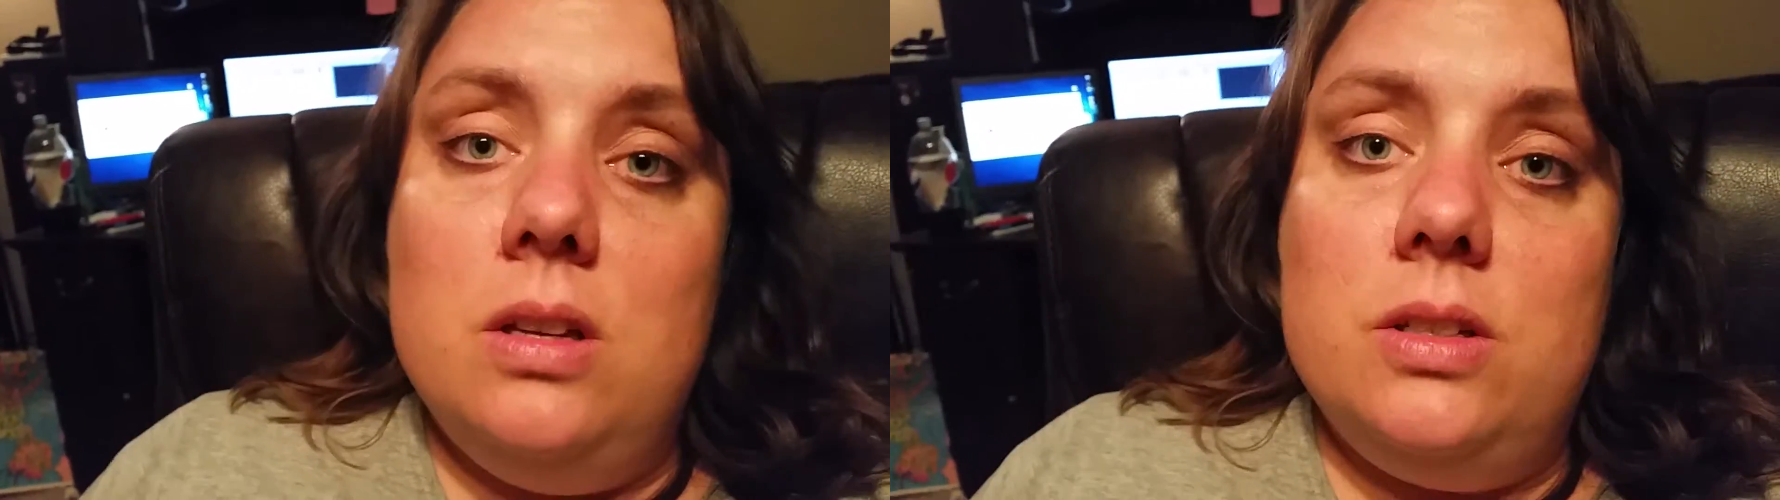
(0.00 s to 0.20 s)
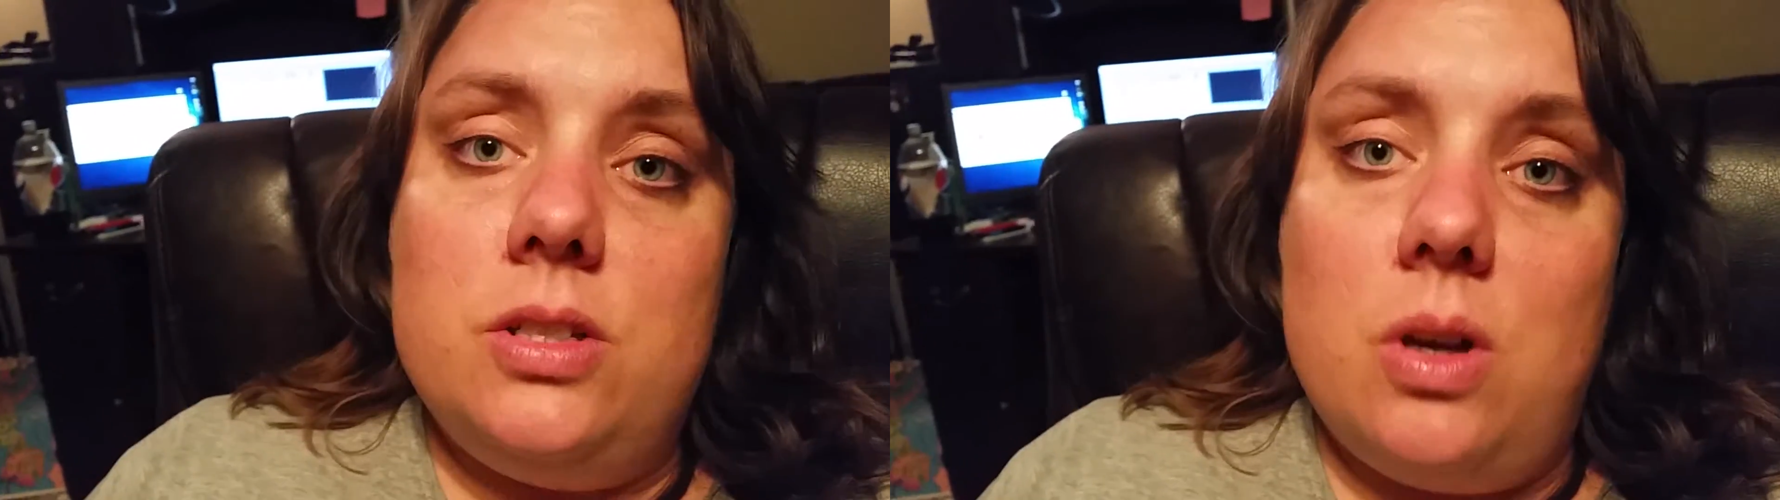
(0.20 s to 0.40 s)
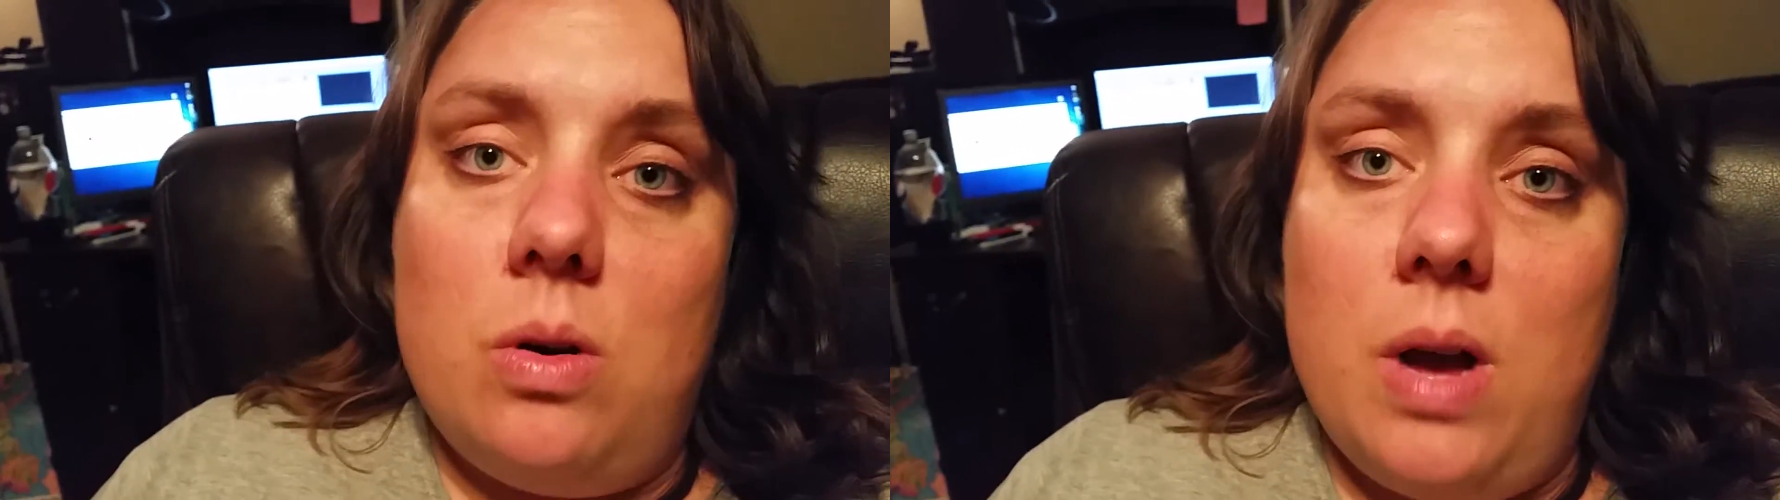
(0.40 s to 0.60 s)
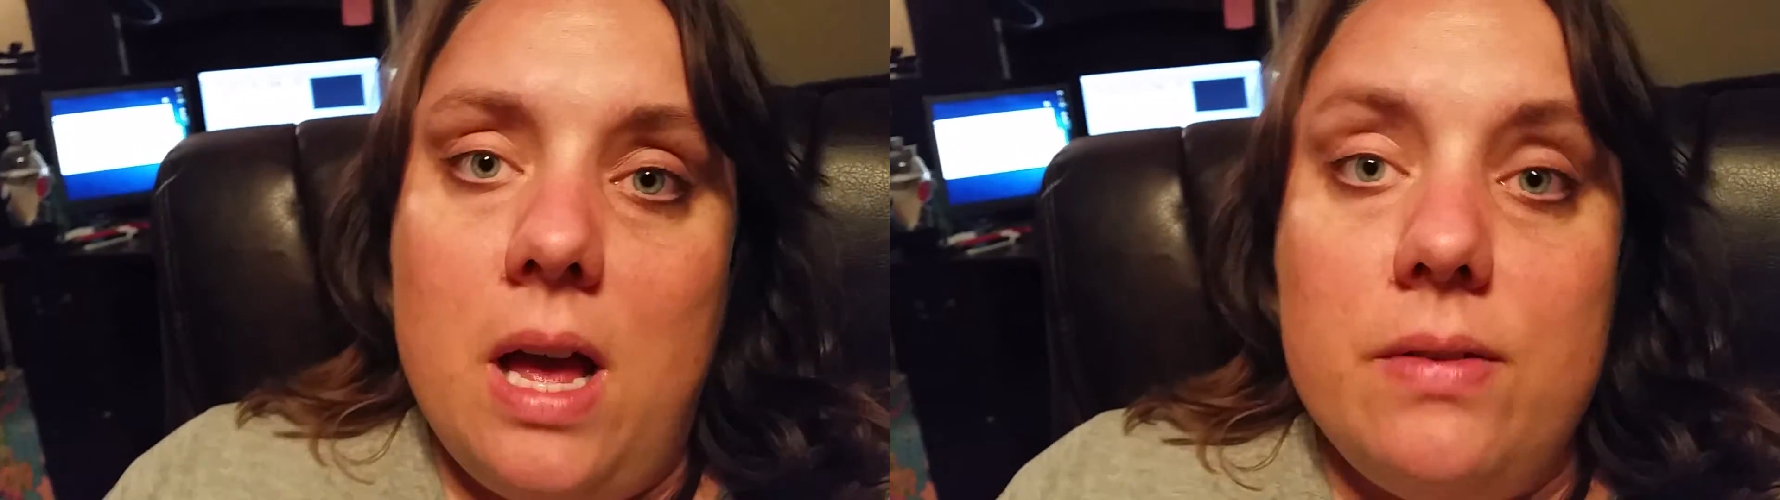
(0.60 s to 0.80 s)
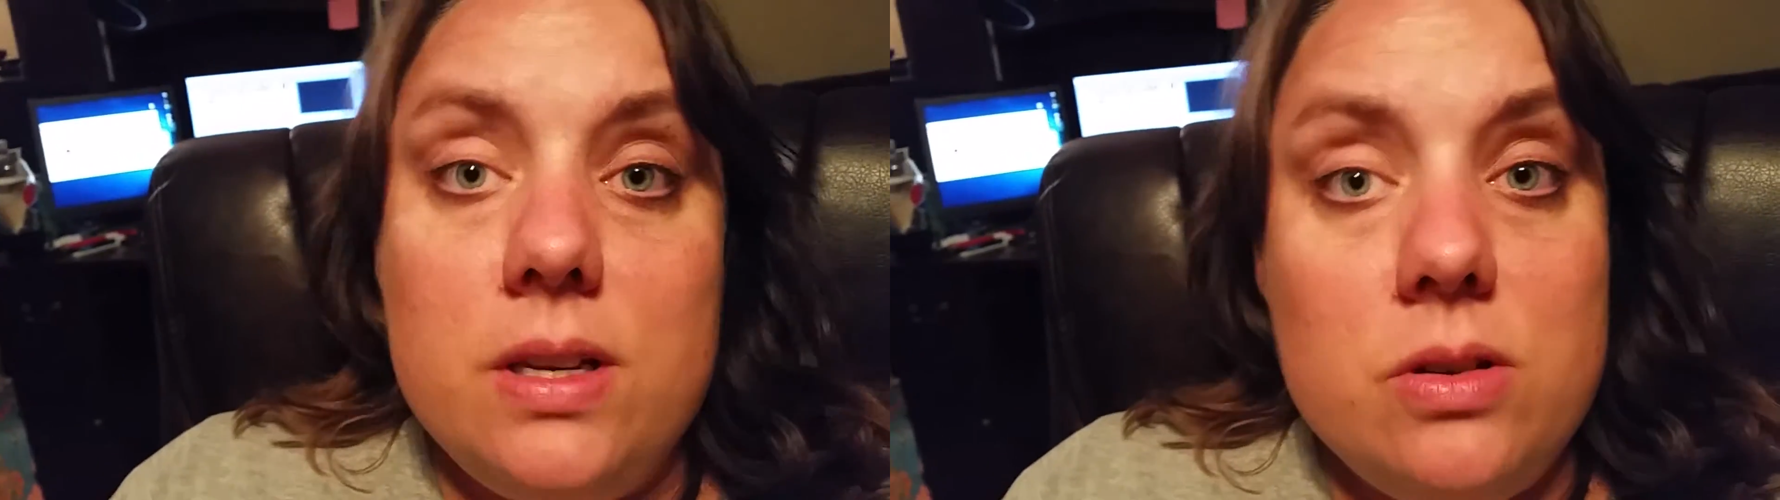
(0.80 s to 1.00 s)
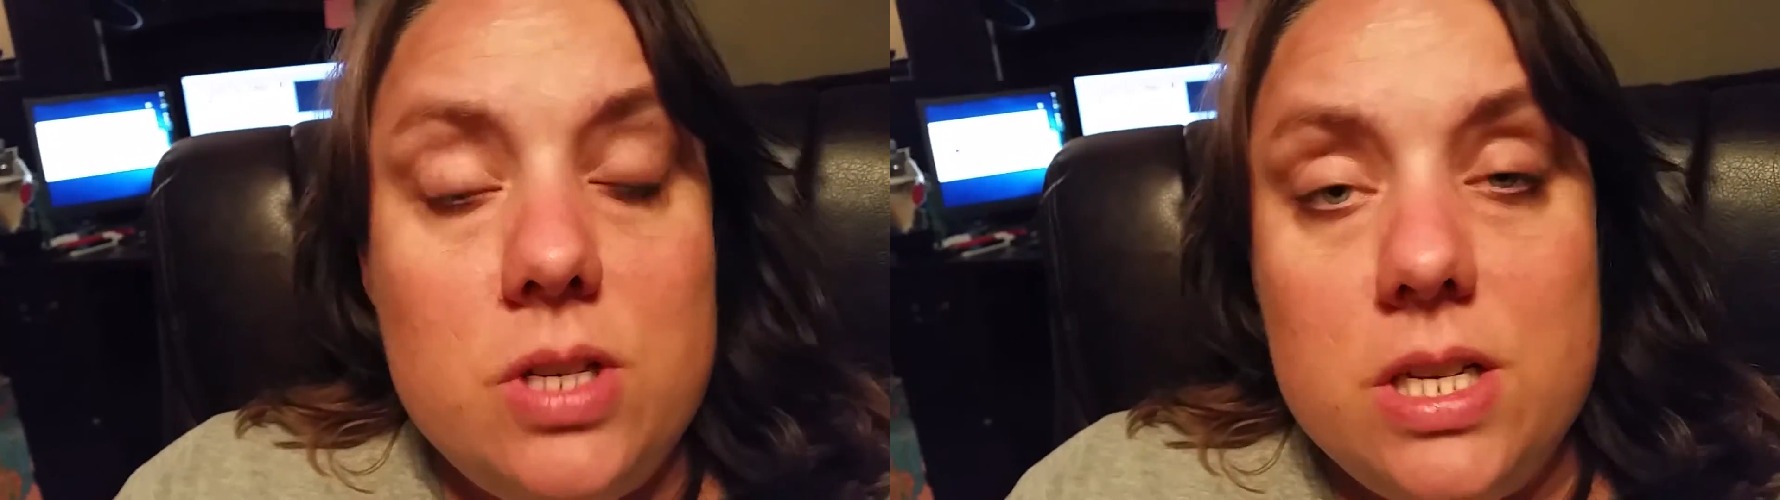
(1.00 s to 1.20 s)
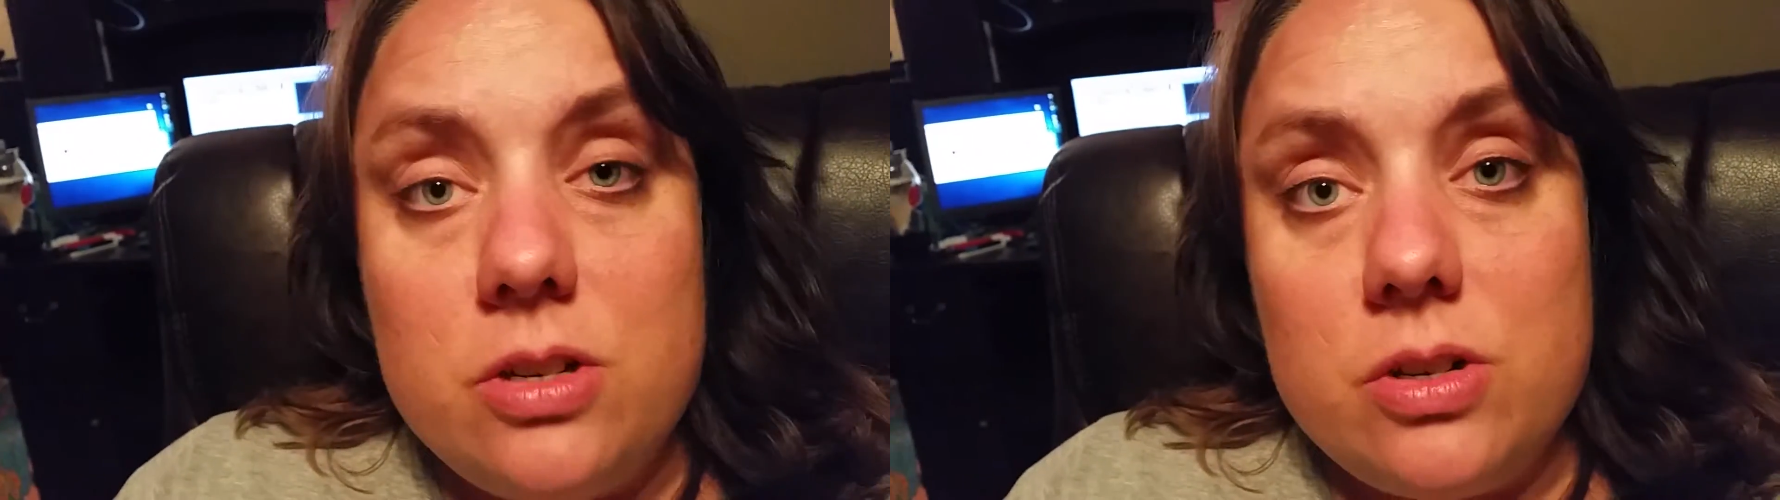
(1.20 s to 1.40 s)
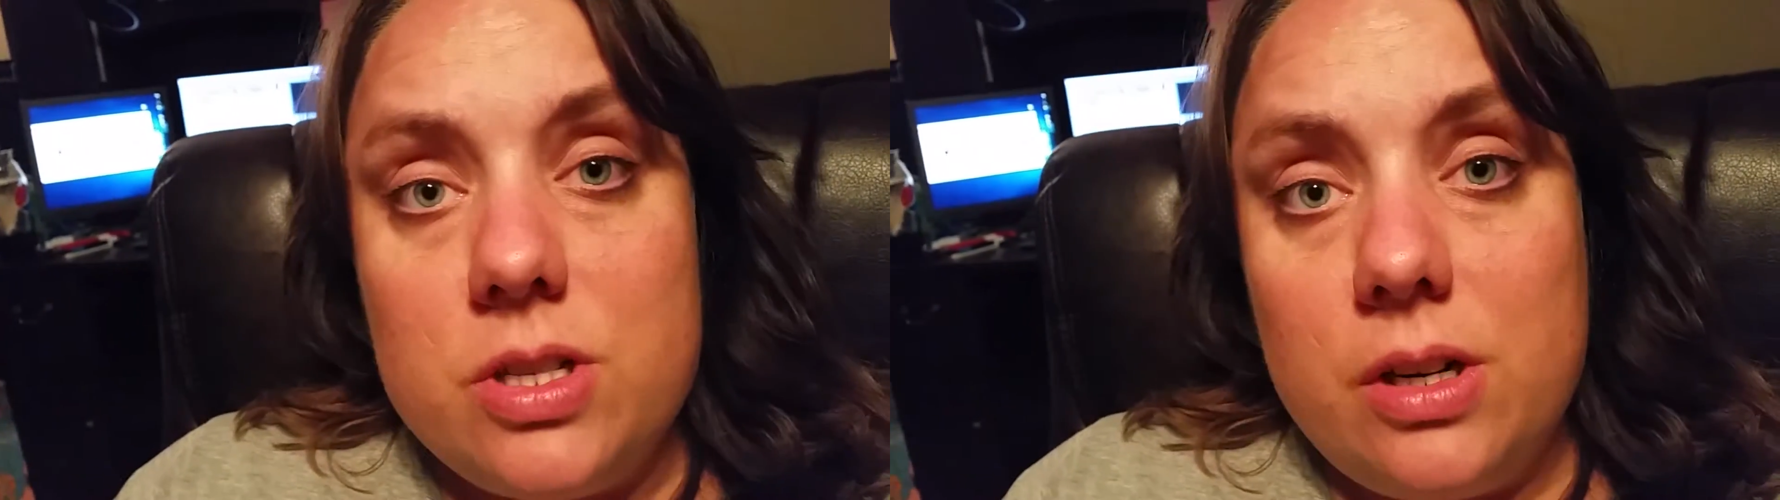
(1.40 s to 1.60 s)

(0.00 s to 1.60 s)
So having new teachers that